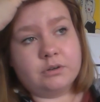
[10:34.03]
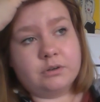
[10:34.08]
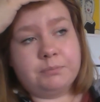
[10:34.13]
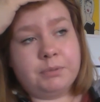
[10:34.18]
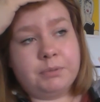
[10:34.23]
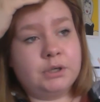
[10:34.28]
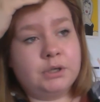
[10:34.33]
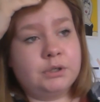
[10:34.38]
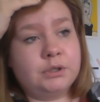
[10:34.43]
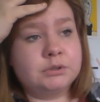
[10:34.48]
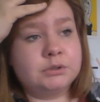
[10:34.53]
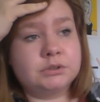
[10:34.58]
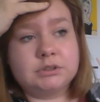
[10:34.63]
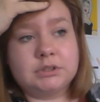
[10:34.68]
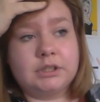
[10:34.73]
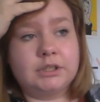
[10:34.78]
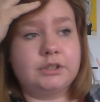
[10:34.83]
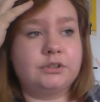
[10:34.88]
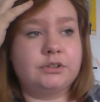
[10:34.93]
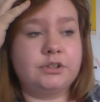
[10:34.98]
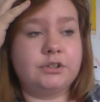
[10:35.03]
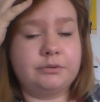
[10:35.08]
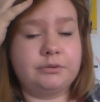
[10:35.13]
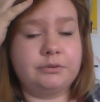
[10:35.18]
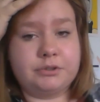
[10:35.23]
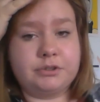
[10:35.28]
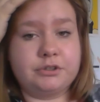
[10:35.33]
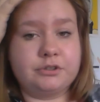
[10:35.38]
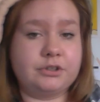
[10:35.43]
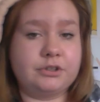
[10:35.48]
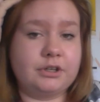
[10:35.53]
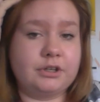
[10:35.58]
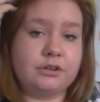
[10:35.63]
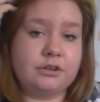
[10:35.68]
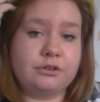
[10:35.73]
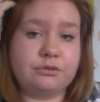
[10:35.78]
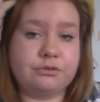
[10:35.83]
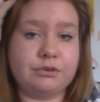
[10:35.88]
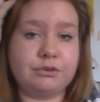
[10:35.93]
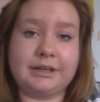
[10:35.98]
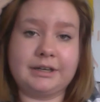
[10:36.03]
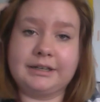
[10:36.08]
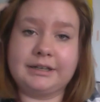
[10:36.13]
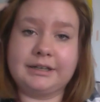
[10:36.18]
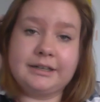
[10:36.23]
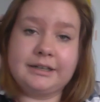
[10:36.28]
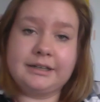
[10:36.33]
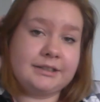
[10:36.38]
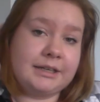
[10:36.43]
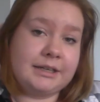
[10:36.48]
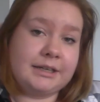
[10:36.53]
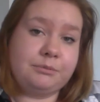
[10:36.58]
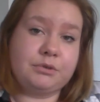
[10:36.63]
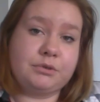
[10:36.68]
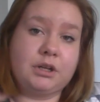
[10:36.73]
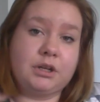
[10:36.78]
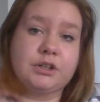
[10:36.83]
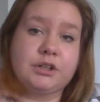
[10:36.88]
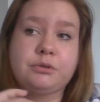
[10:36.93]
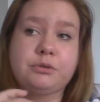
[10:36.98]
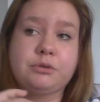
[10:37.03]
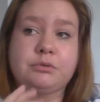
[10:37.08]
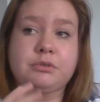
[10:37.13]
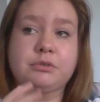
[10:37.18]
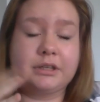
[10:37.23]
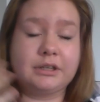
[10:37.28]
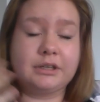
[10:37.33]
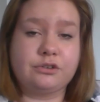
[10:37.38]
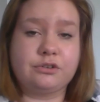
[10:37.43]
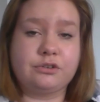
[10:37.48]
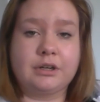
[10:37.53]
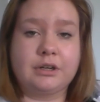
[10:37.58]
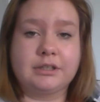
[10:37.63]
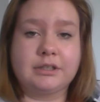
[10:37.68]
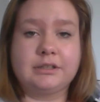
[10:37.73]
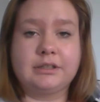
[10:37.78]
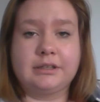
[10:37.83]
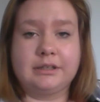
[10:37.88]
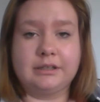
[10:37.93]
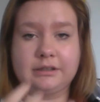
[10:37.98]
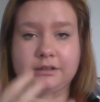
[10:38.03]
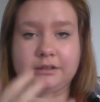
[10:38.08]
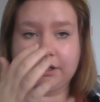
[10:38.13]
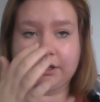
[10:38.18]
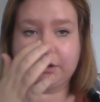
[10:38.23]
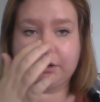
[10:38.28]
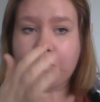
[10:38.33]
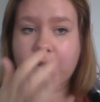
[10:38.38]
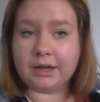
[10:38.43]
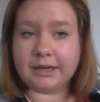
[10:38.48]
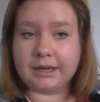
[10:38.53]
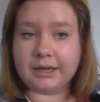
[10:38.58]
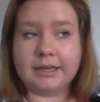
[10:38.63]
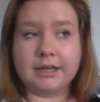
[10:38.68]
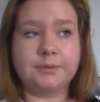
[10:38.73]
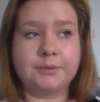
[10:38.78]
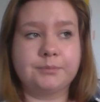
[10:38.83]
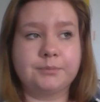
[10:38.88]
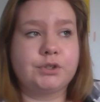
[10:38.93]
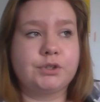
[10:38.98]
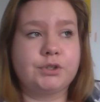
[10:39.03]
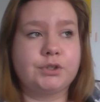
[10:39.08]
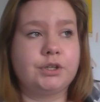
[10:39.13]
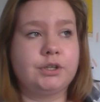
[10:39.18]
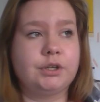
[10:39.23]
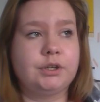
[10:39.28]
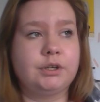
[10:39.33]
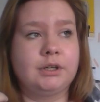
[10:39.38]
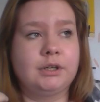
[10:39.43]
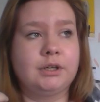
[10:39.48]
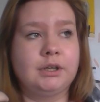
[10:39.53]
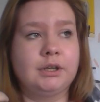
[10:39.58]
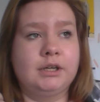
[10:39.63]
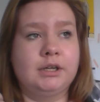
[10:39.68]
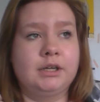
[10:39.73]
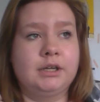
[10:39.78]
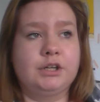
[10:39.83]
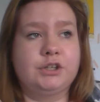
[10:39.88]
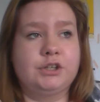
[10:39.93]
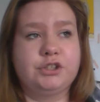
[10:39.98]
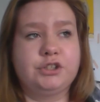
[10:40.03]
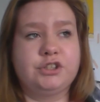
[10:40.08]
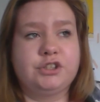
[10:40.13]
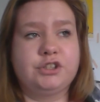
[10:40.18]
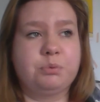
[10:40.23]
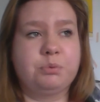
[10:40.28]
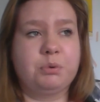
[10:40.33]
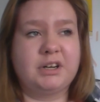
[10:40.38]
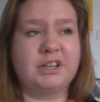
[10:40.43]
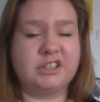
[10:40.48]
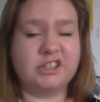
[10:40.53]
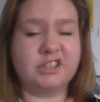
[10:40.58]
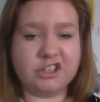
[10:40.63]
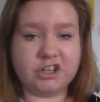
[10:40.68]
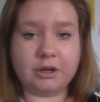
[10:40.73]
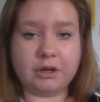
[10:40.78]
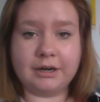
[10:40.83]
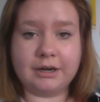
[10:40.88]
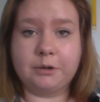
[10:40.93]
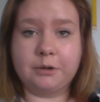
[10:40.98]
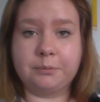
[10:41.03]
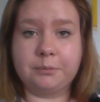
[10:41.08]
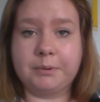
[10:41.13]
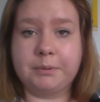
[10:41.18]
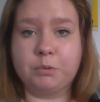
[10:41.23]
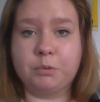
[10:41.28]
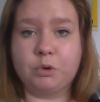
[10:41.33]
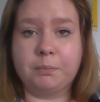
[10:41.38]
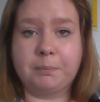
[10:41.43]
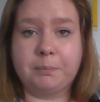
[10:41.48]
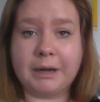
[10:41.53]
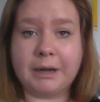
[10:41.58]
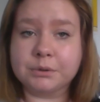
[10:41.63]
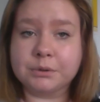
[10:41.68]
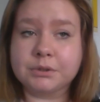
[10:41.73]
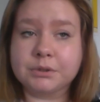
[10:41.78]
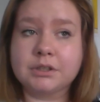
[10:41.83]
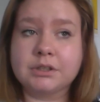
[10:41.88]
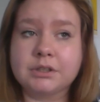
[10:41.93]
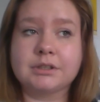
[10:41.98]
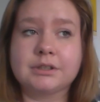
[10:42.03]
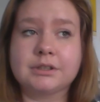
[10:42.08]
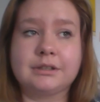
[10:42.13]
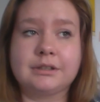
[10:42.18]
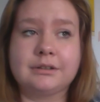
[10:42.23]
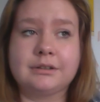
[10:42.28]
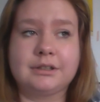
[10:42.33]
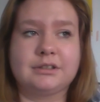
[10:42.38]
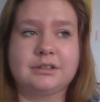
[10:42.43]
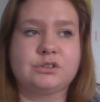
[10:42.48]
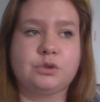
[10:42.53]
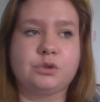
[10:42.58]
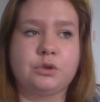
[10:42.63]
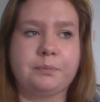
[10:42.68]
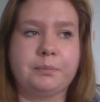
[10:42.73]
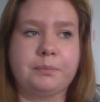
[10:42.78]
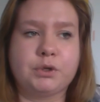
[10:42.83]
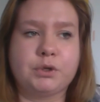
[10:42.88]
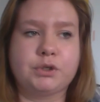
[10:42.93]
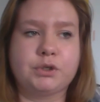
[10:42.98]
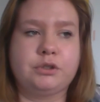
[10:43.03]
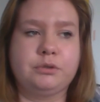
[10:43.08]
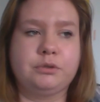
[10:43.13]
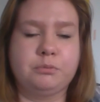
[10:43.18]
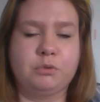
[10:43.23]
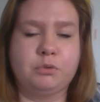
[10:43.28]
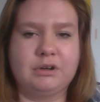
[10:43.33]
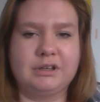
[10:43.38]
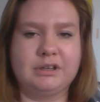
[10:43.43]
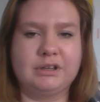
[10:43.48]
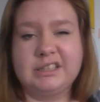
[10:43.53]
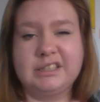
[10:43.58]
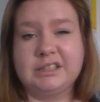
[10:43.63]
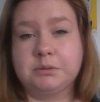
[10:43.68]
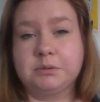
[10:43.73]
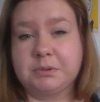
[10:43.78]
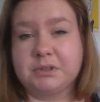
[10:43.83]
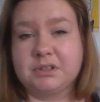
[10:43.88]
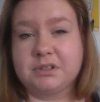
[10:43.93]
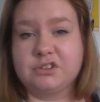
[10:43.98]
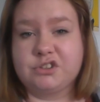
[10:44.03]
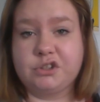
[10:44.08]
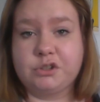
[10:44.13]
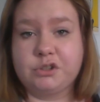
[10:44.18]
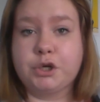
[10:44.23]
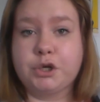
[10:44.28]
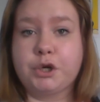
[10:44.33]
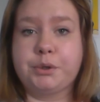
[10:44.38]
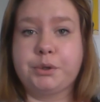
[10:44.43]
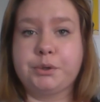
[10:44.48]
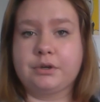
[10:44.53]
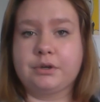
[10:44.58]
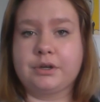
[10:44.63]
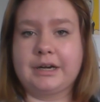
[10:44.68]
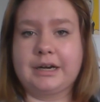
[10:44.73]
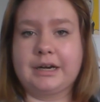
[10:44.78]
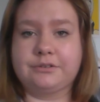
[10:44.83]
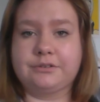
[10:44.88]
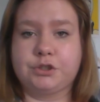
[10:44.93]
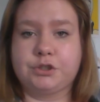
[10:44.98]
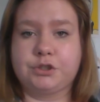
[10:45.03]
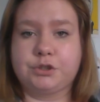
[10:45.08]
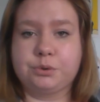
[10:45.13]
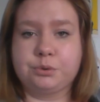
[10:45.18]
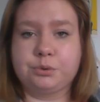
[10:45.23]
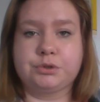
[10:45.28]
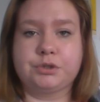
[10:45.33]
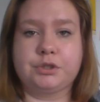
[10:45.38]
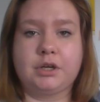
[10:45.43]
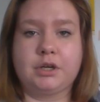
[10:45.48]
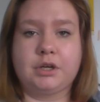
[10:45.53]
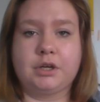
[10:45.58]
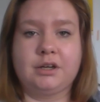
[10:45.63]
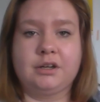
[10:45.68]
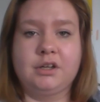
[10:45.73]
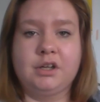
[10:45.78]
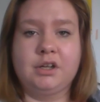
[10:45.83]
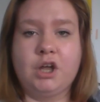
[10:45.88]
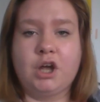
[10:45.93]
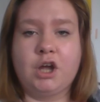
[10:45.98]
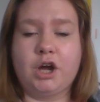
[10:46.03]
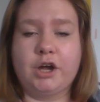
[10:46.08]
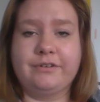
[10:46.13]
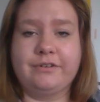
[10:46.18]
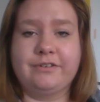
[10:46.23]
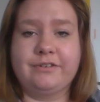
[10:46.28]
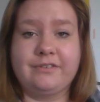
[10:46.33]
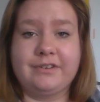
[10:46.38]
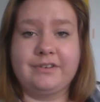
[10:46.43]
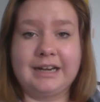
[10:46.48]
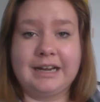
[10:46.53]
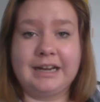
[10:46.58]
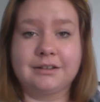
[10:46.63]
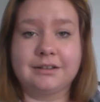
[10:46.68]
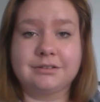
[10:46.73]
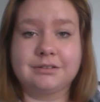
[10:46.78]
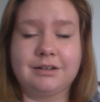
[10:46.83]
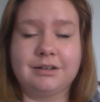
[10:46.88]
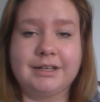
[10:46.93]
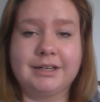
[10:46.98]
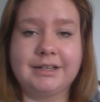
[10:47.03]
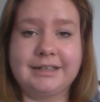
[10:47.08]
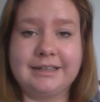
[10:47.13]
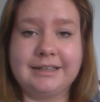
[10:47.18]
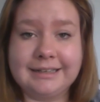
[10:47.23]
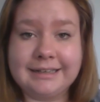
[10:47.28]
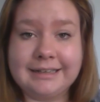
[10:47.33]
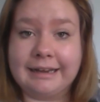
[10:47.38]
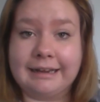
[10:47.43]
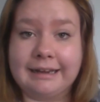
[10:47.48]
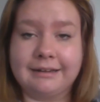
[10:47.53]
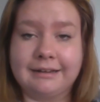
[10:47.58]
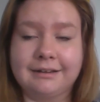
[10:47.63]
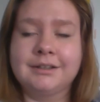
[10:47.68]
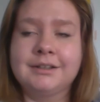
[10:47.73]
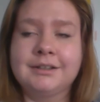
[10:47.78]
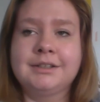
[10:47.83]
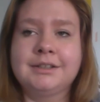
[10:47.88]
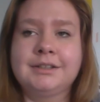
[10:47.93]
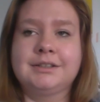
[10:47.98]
But also she was just like really seemed like she was interested in like what I get up to, and she just wanted to know a little bit more about us, and that sort of puts you more at ease because you know you're going to have to talk to her over the next like year.